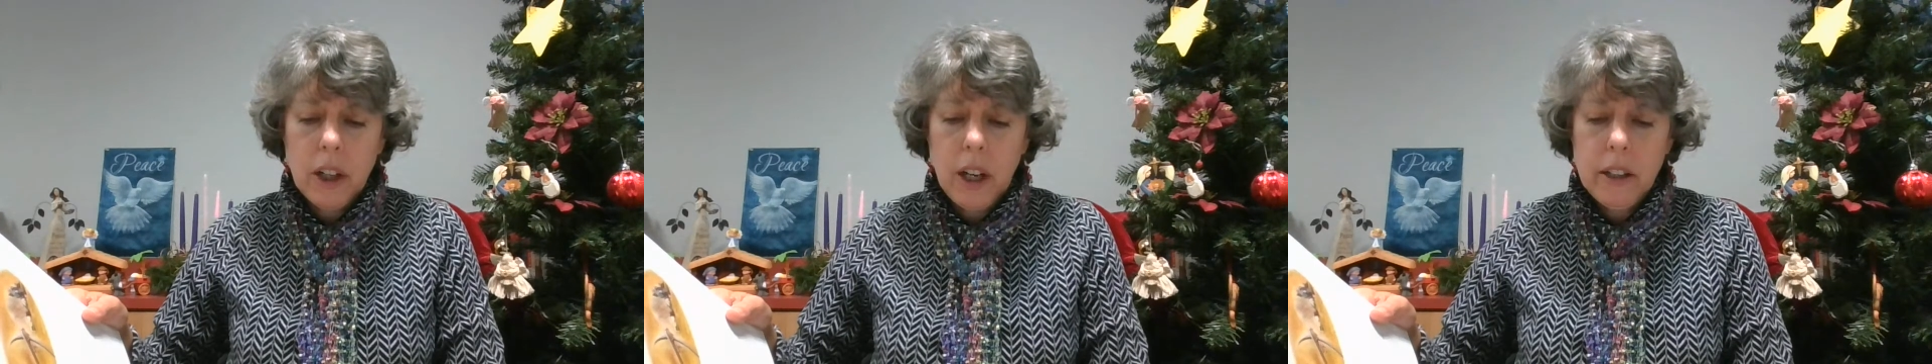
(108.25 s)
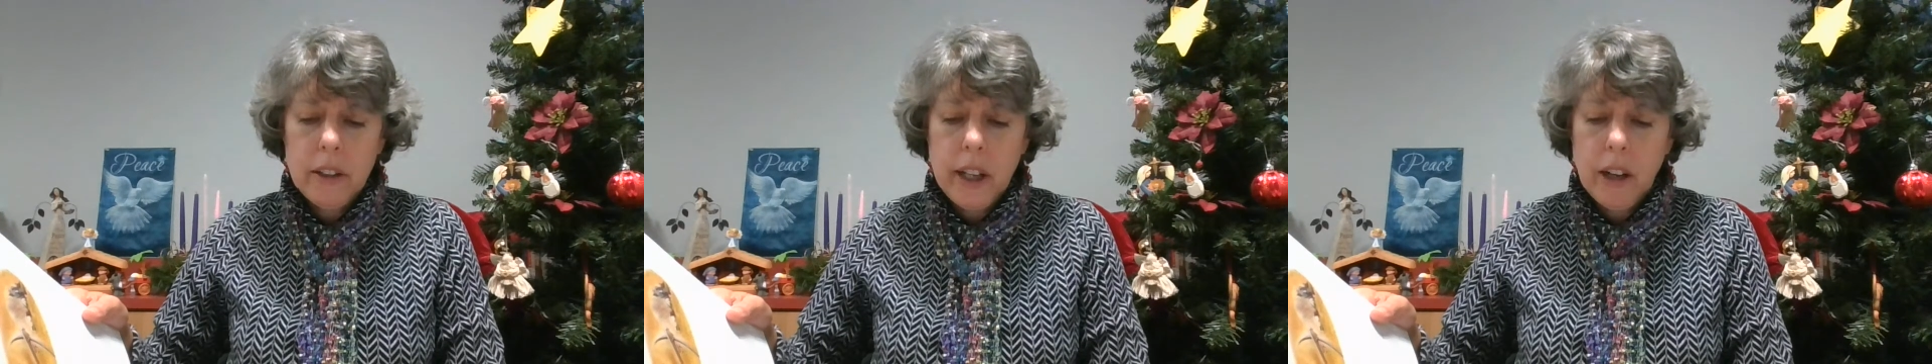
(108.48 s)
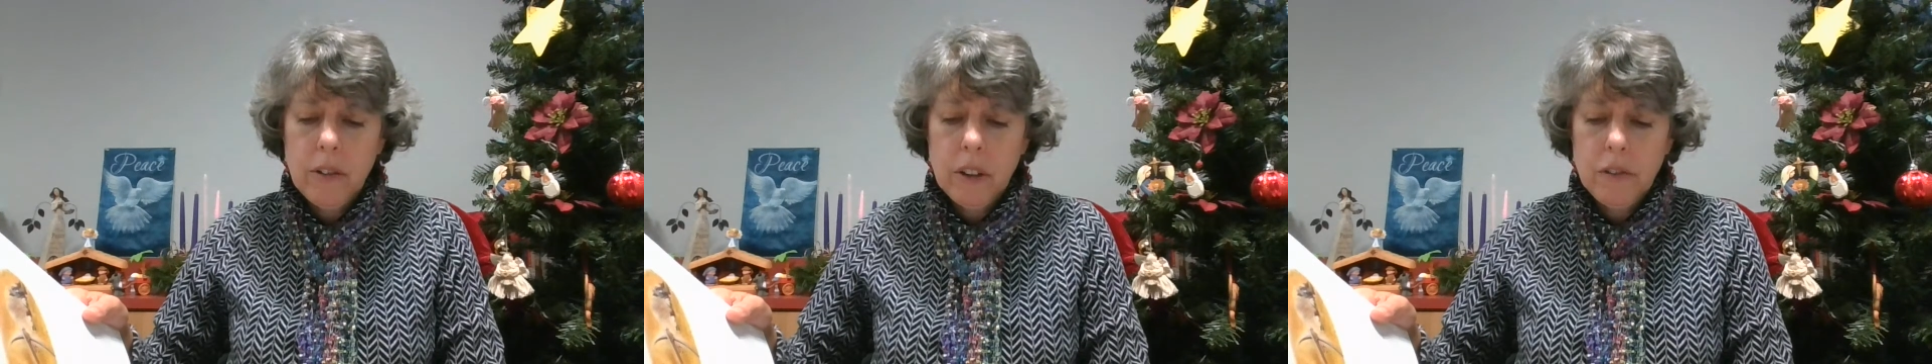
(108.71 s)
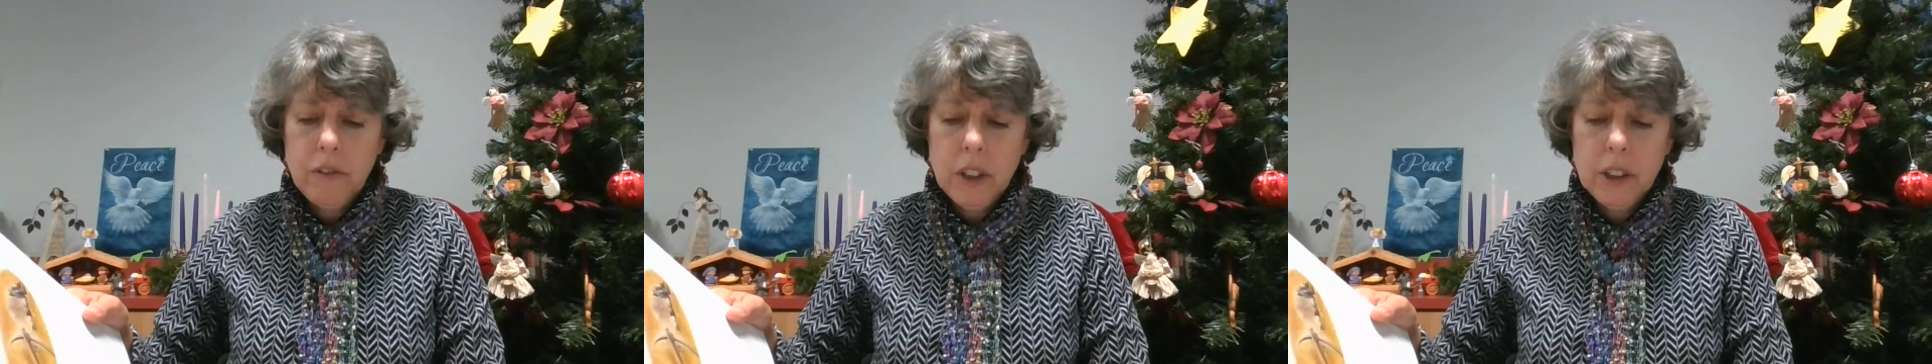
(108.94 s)
cut down the
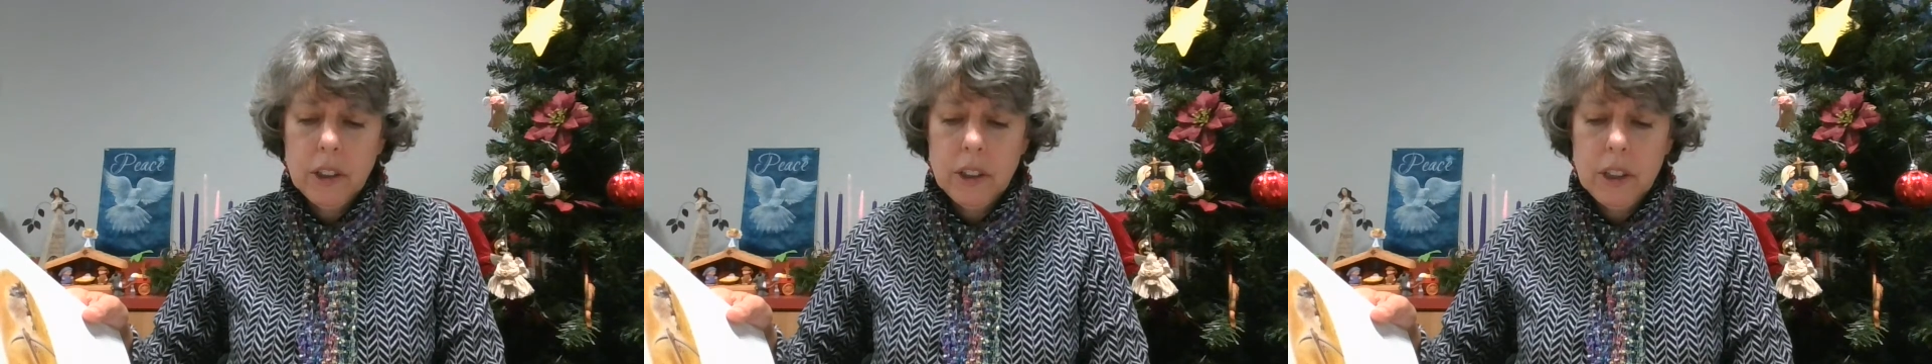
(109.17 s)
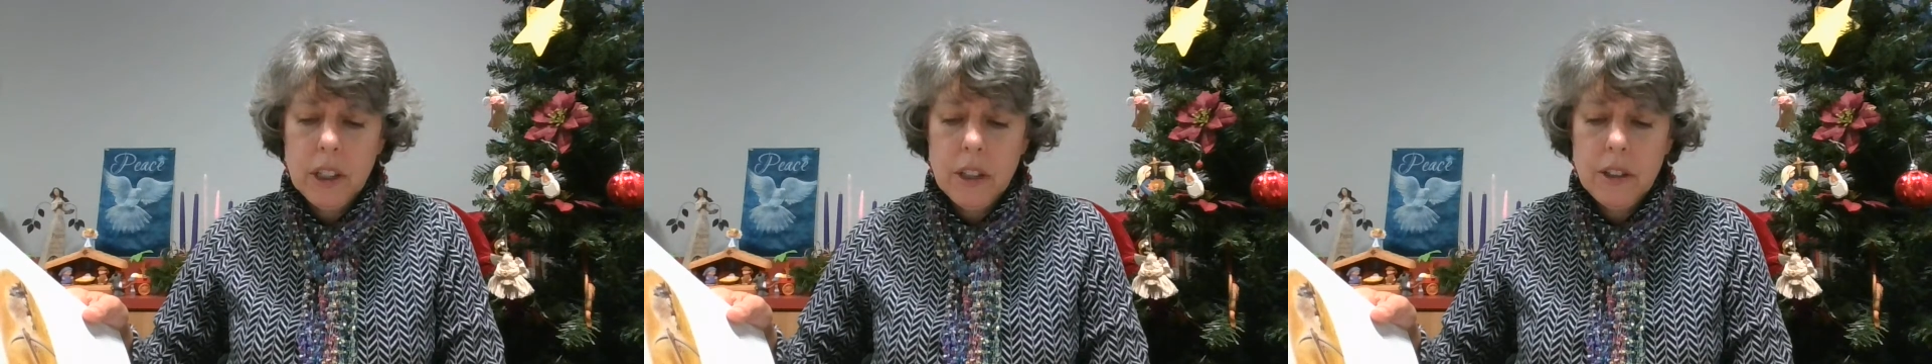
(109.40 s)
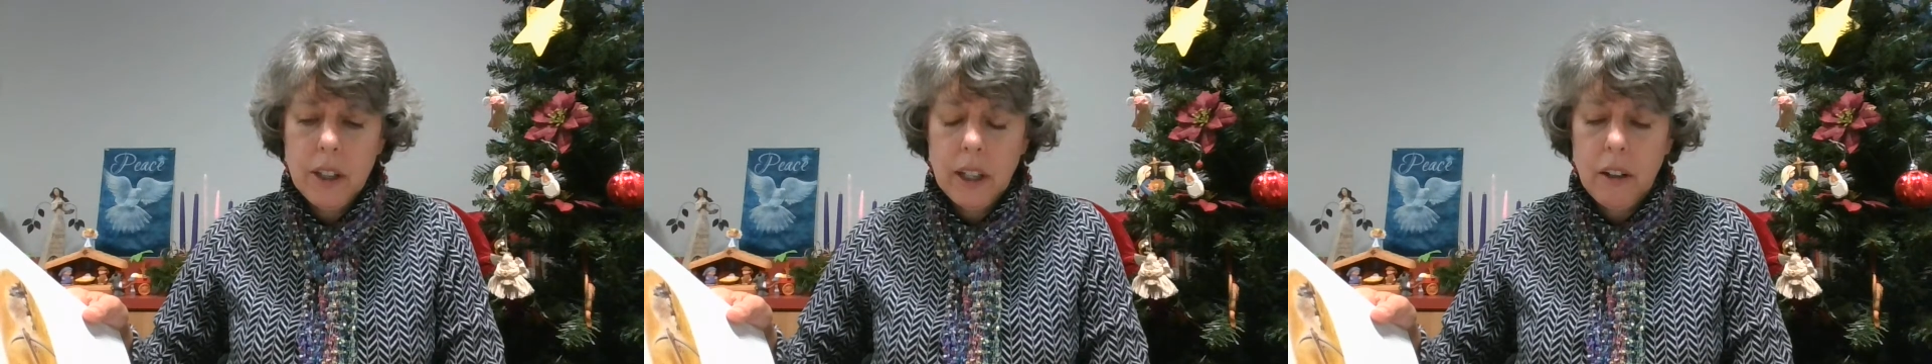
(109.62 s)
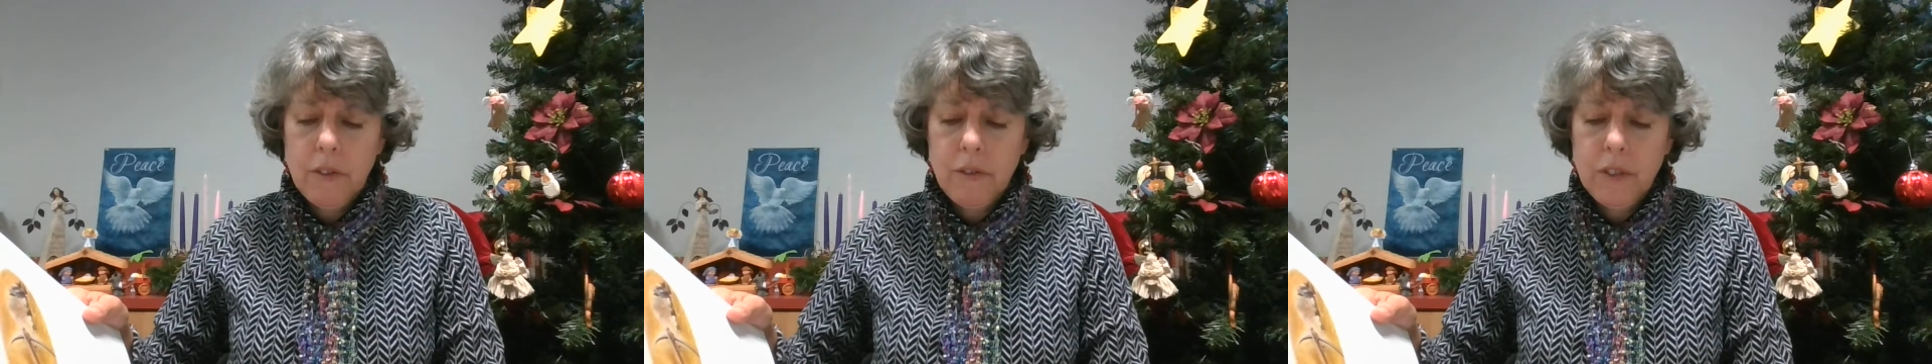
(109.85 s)
Philistines
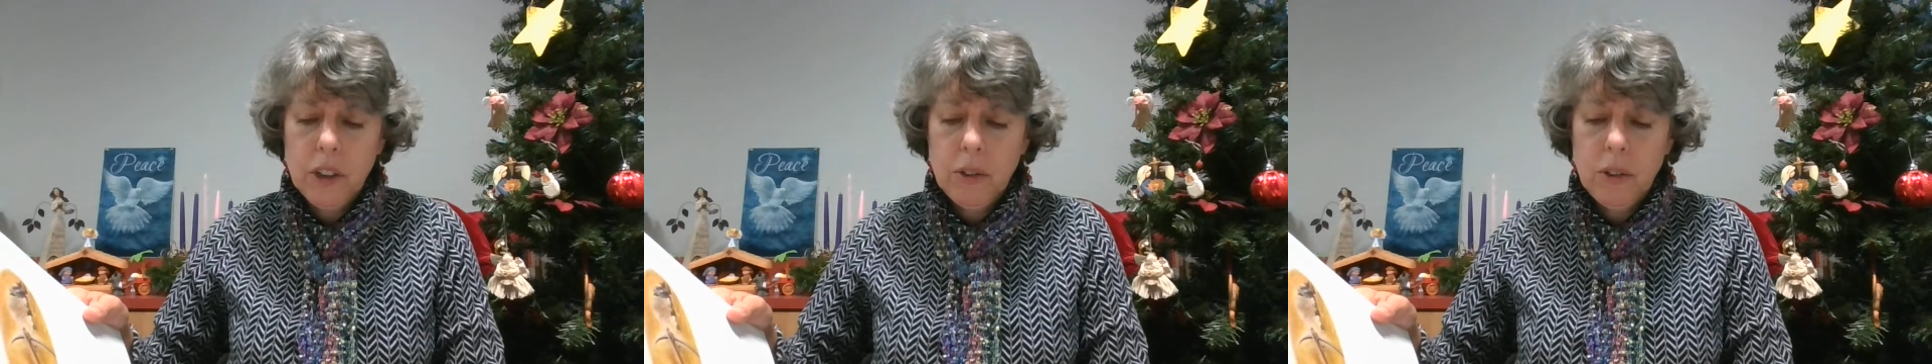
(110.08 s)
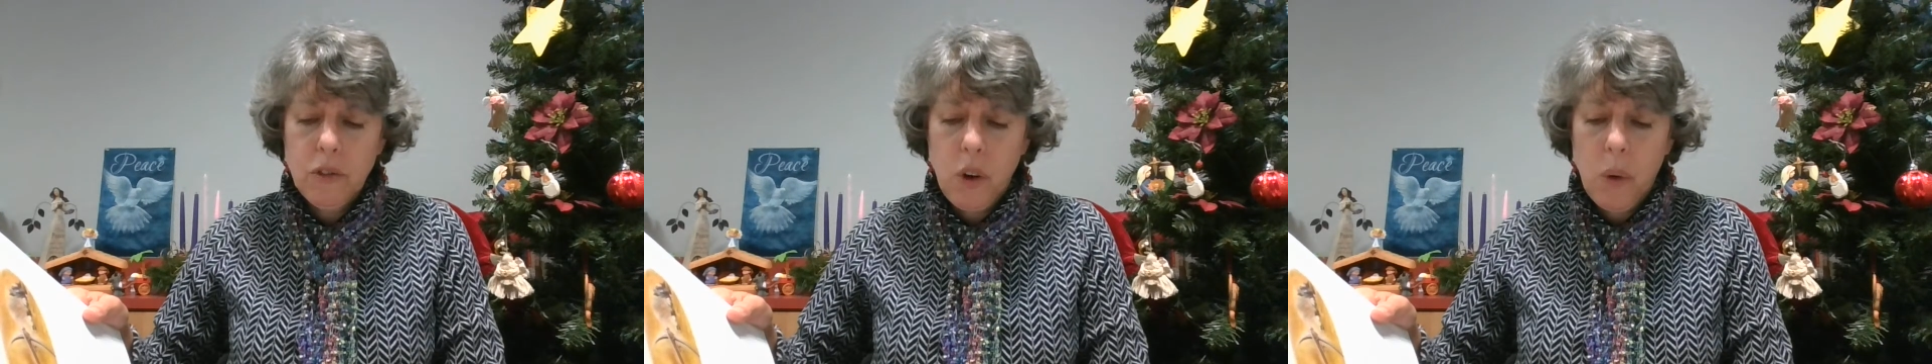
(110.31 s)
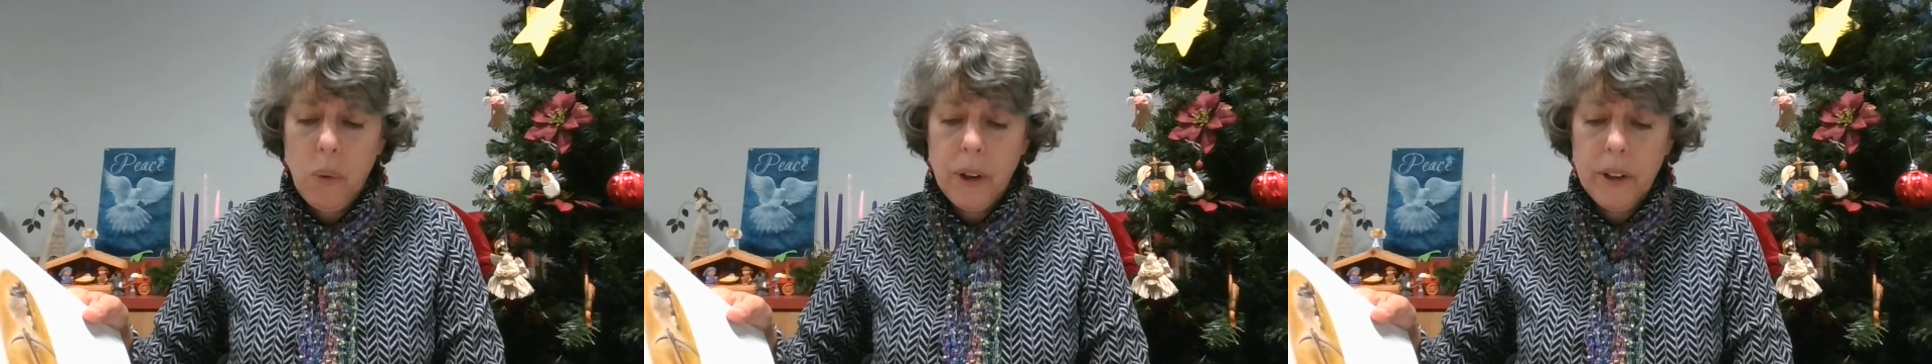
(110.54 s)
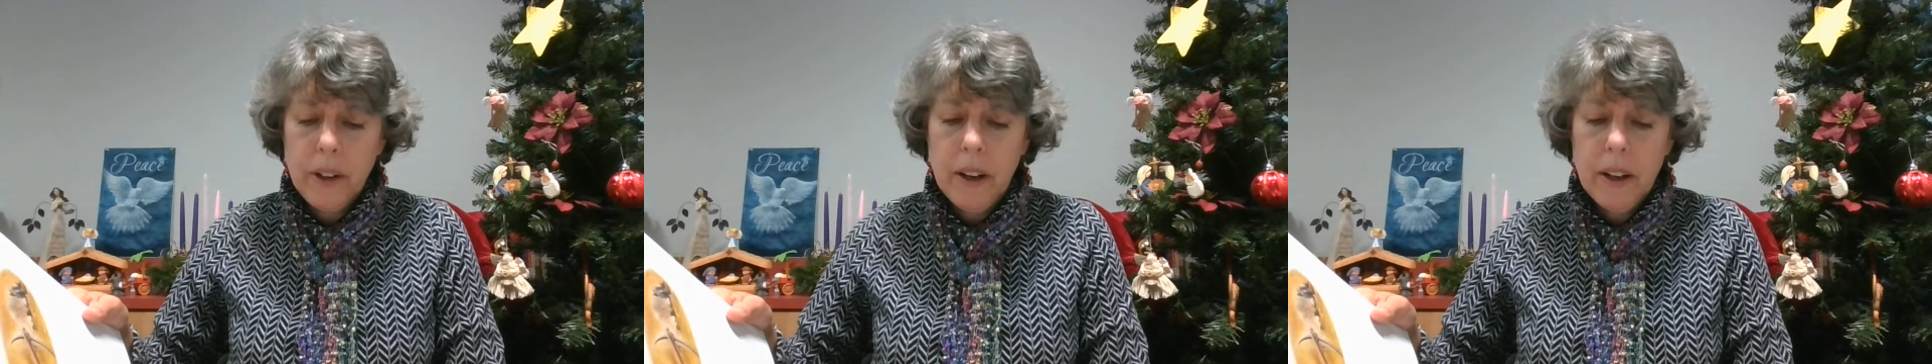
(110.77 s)
like a field of
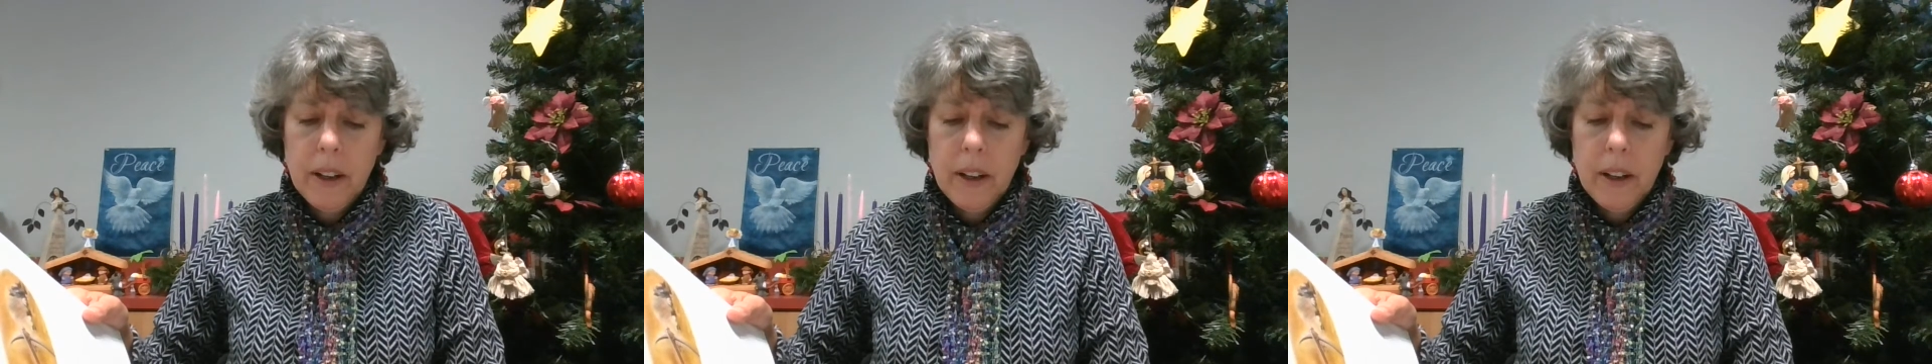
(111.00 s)
corn.